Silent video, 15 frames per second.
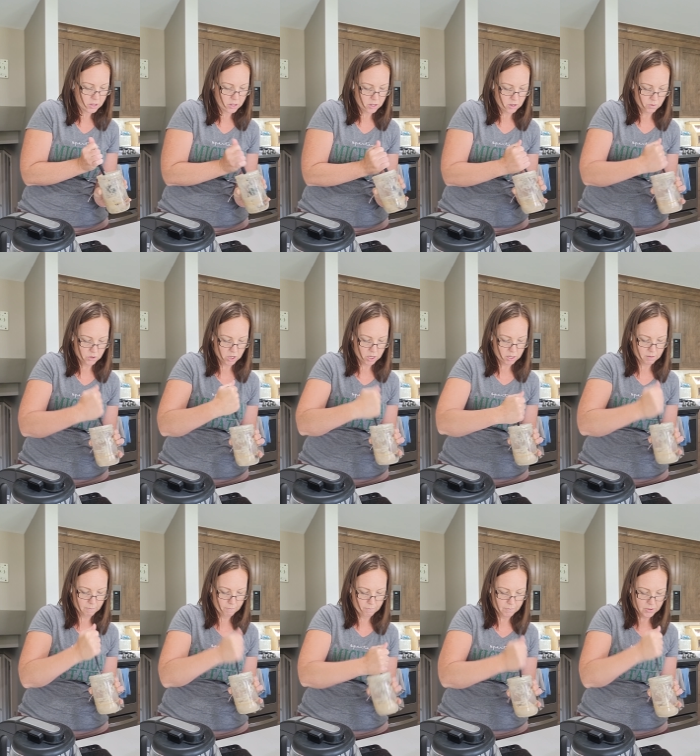So just
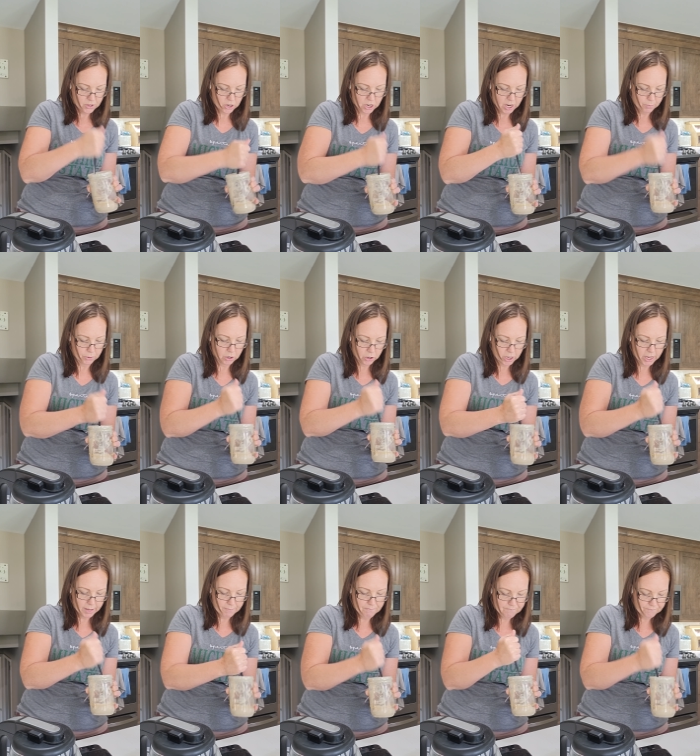stir it up real good.